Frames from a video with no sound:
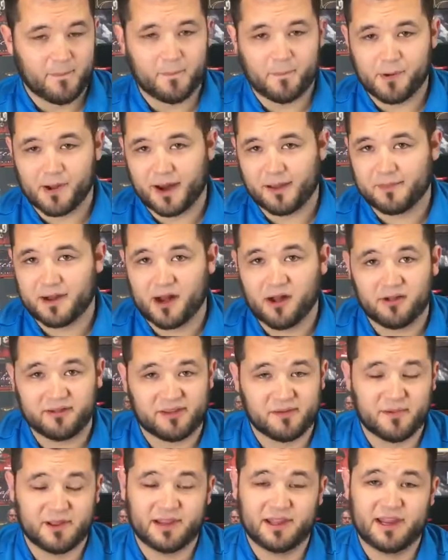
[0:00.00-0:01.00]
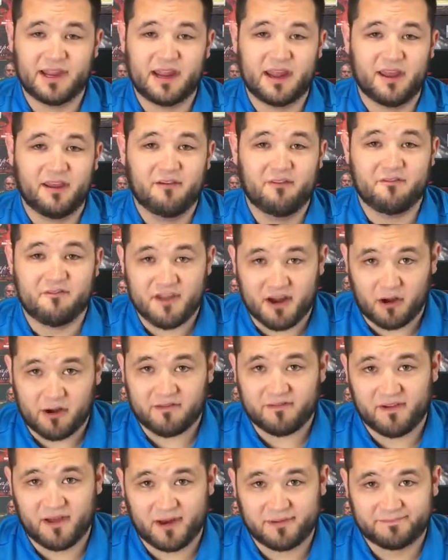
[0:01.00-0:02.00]
but ultimately very
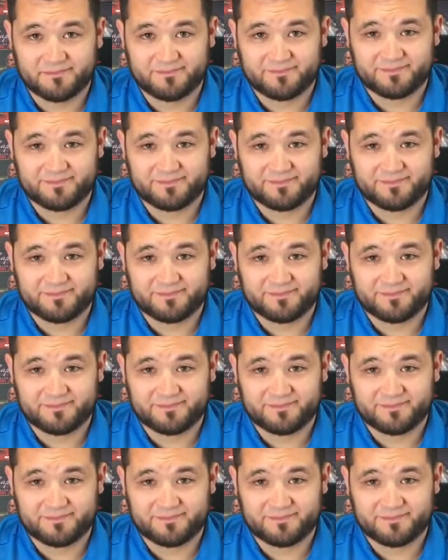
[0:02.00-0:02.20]
fun.